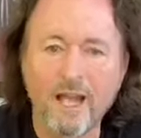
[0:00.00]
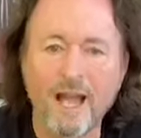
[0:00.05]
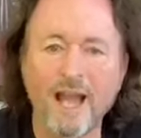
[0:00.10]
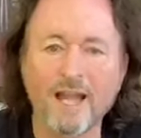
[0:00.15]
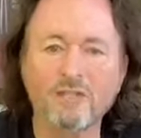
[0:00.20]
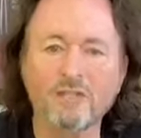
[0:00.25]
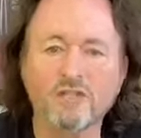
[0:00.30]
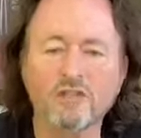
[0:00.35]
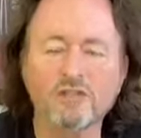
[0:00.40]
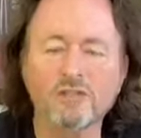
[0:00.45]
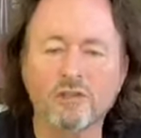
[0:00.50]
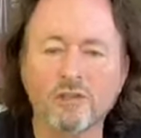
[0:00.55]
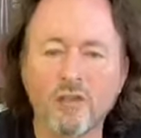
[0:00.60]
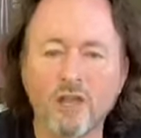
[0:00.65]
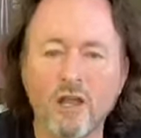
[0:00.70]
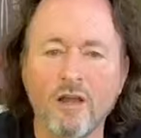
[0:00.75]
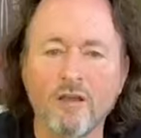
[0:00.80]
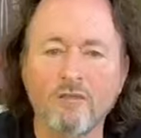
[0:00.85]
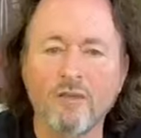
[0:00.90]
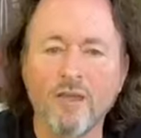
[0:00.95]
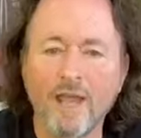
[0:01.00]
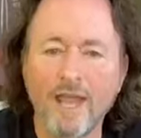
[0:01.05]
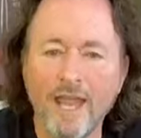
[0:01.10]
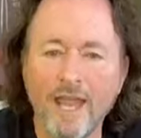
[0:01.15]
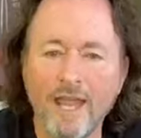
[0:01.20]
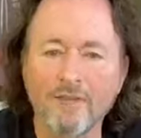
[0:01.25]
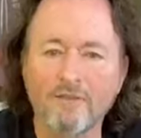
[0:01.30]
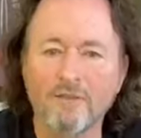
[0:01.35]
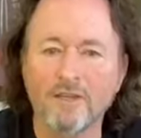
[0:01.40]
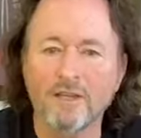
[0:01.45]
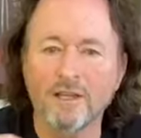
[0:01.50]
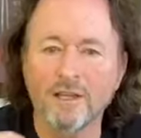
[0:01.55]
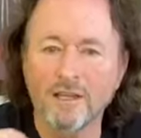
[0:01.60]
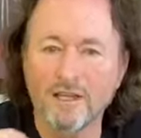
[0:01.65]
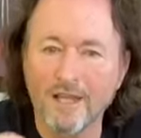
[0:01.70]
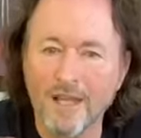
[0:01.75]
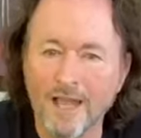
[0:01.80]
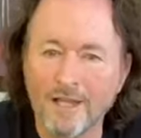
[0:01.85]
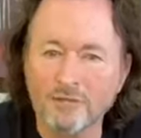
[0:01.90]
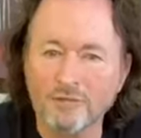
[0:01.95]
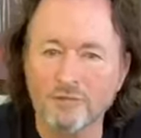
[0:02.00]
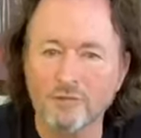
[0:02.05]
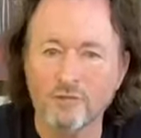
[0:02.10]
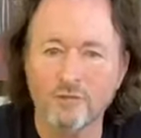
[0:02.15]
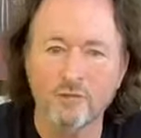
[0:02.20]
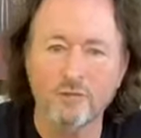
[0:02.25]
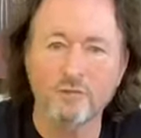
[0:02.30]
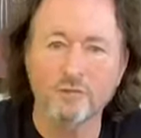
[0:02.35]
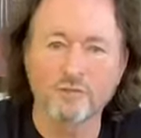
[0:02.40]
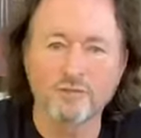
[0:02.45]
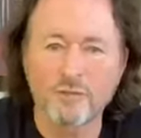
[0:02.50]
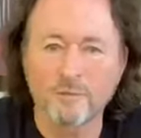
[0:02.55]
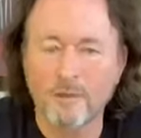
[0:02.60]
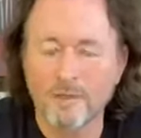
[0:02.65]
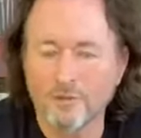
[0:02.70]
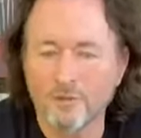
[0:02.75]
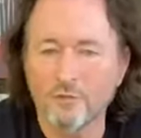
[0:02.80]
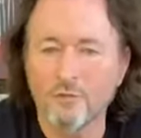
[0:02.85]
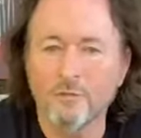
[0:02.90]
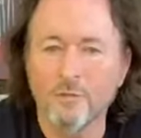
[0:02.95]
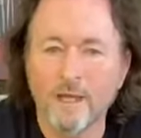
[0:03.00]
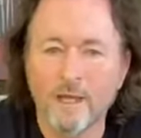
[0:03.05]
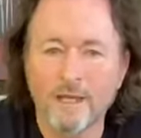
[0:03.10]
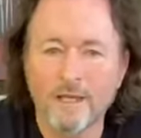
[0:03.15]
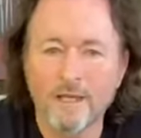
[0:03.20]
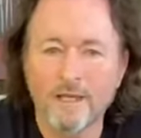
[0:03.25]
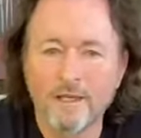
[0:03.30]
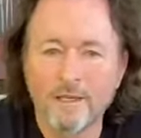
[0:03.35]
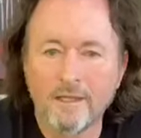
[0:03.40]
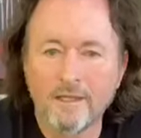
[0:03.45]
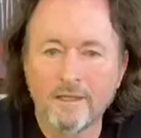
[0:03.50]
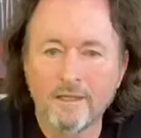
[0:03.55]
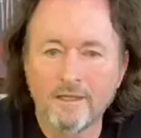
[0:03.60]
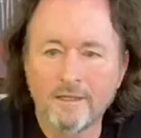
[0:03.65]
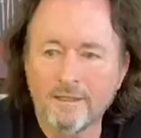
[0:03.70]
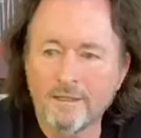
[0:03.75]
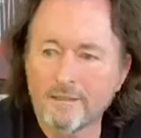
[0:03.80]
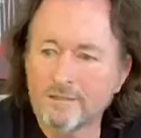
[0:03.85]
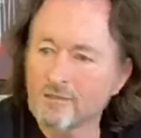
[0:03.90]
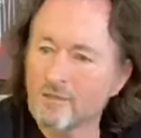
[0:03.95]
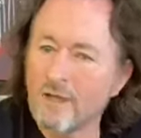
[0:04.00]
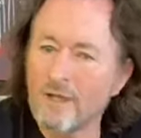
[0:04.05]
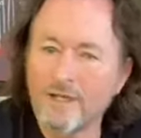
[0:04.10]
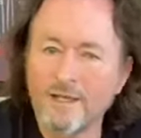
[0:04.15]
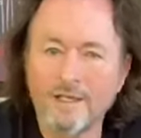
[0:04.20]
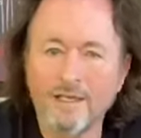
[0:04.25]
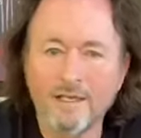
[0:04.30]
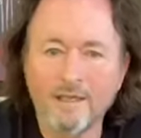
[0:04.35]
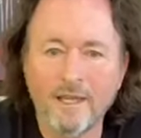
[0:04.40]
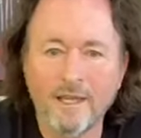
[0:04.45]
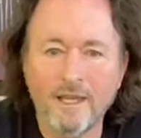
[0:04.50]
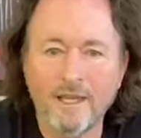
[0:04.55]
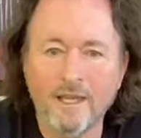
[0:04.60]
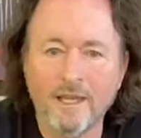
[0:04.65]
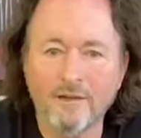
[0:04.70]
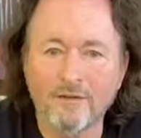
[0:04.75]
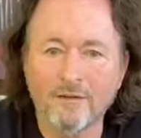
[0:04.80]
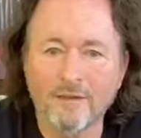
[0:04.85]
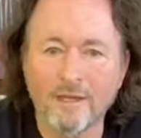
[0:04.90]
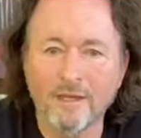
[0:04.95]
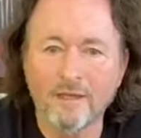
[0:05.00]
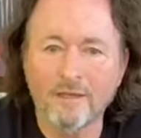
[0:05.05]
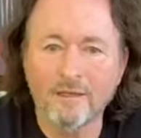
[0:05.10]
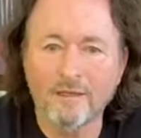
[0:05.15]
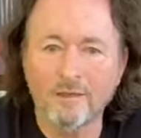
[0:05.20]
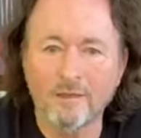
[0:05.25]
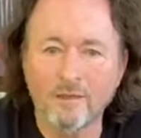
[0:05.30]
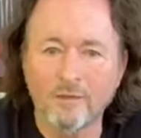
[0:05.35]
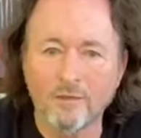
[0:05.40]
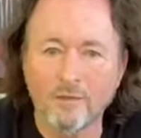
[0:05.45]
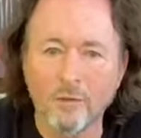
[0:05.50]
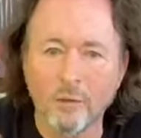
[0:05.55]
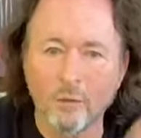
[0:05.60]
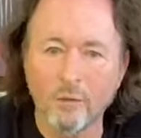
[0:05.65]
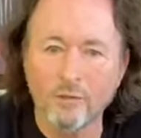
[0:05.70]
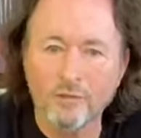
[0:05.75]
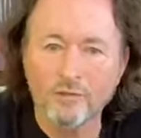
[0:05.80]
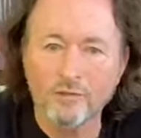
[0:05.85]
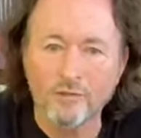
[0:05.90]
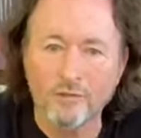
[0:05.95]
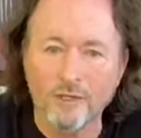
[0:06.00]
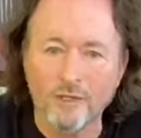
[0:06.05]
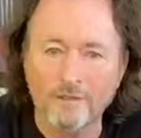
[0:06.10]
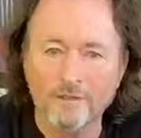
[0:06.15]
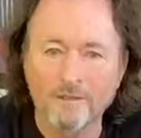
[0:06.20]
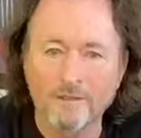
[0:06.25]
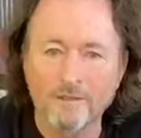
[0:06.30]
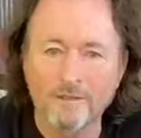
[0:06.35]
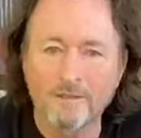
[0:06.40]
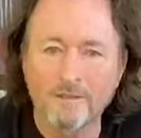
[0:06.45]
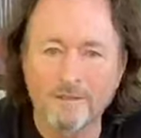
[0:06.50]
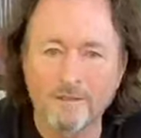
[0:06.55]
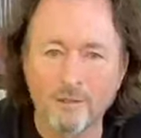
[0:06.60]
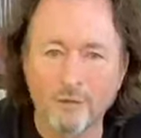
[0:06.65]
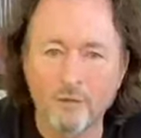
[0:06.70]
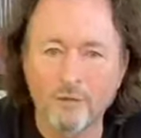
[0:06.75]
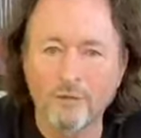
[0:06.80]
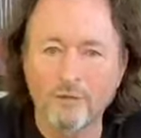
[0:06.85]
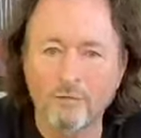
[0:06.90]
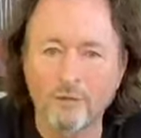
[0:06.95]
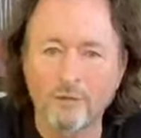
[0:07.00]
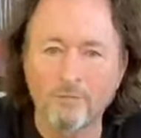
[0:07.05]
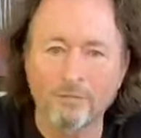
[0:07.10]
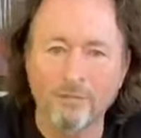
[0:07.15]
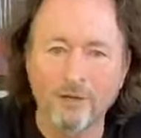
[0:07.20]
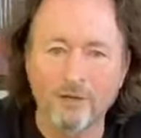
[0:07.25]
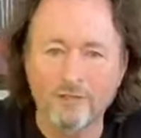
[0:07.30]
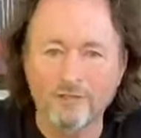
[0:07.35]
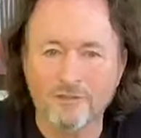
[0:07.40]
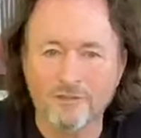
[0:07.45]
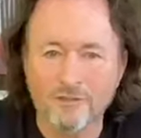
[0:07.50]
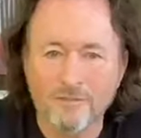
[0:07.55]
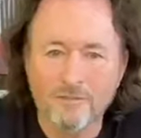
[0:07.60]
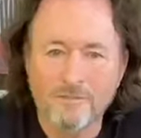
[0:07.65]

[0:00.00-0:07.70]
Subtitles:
I just love having lots of tools in my tool bag. Try anything and everything. Lower the stress, lower your blood pressure,